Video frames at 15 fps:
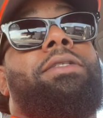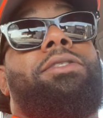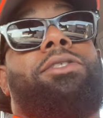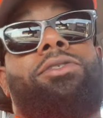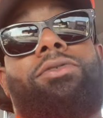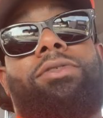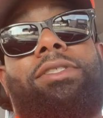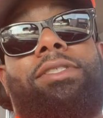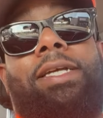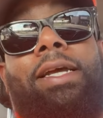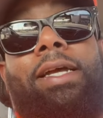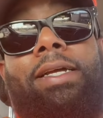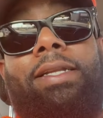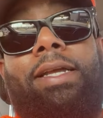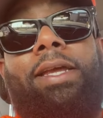dude
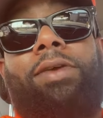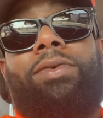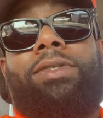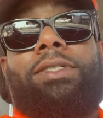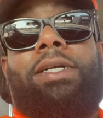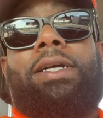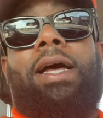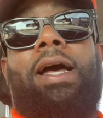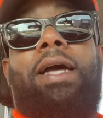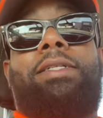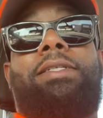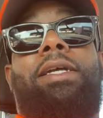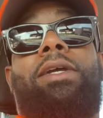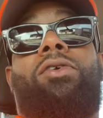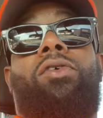said that he was a
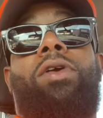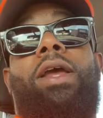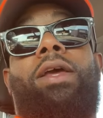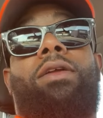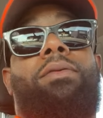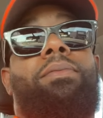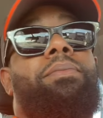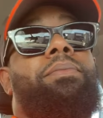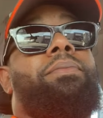content creator